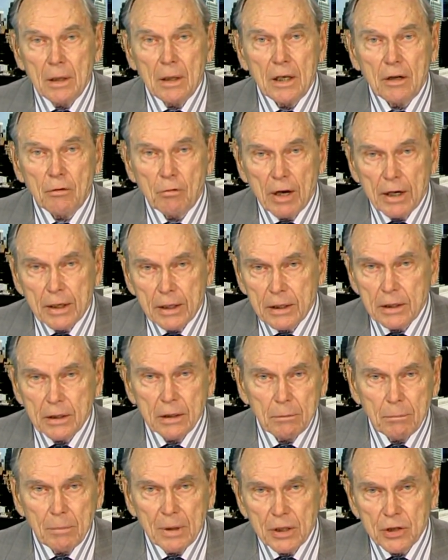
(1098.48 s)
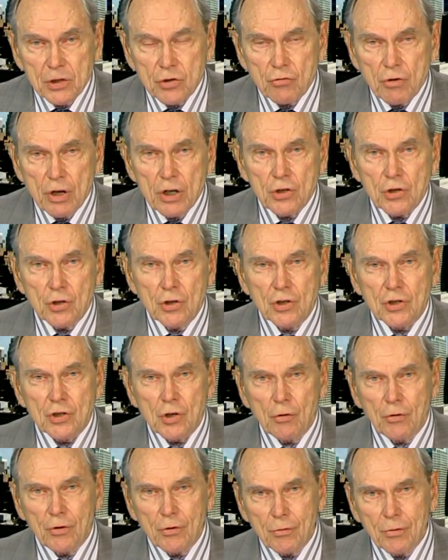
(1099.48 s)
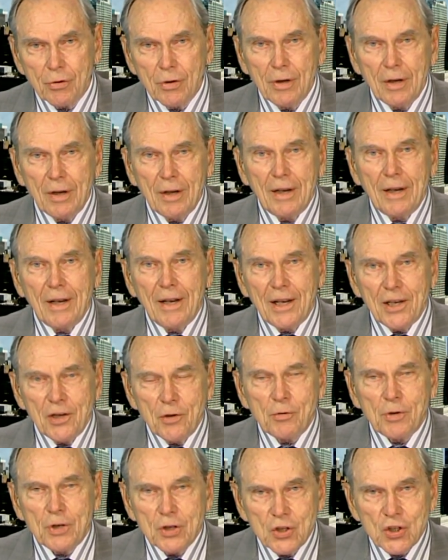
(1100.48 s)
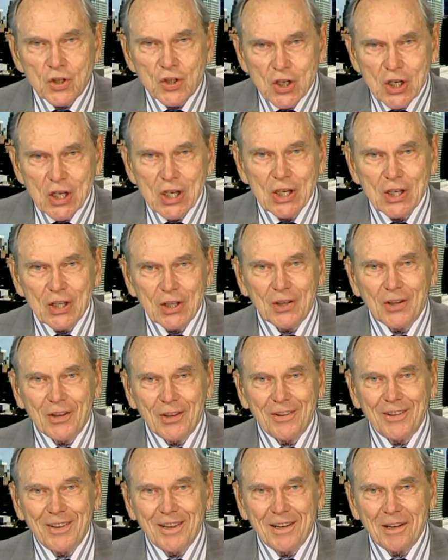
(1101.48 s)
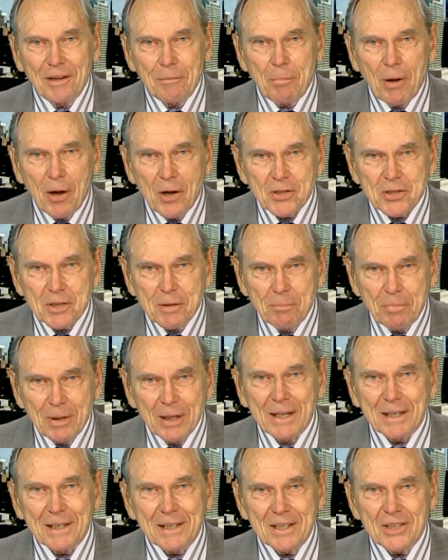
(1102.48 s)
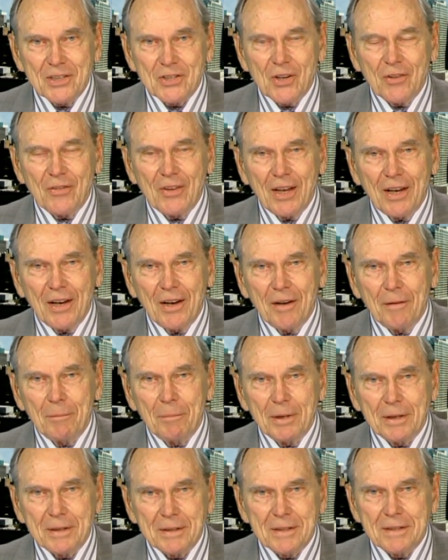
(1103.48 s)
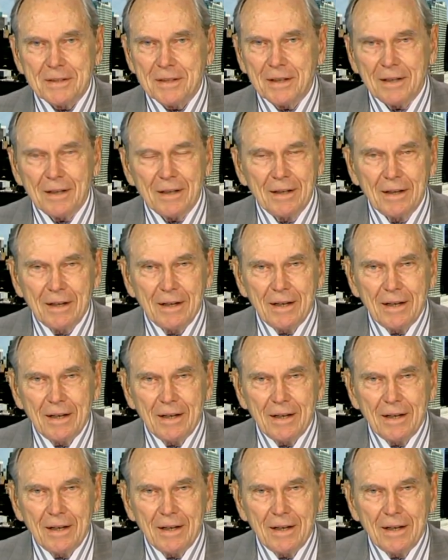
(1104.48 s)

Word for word: Iranian administration. So there, you can see the possibilities are there, but uh,